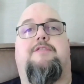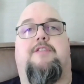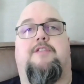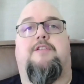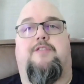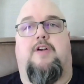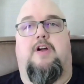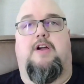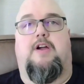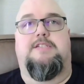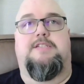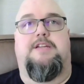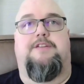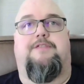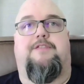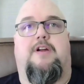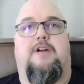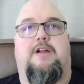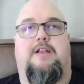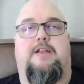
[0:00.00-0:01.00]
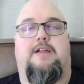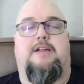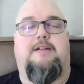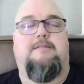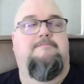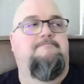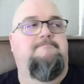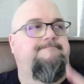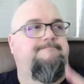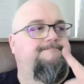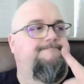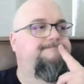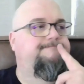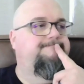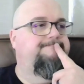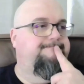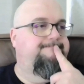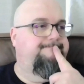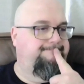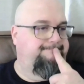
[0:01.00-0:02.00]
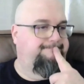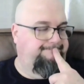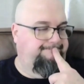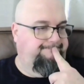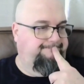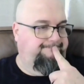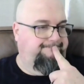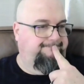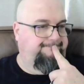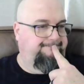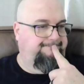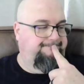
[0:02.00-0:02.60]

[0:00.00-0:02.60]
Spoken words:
for Frosty Friday? Hmm,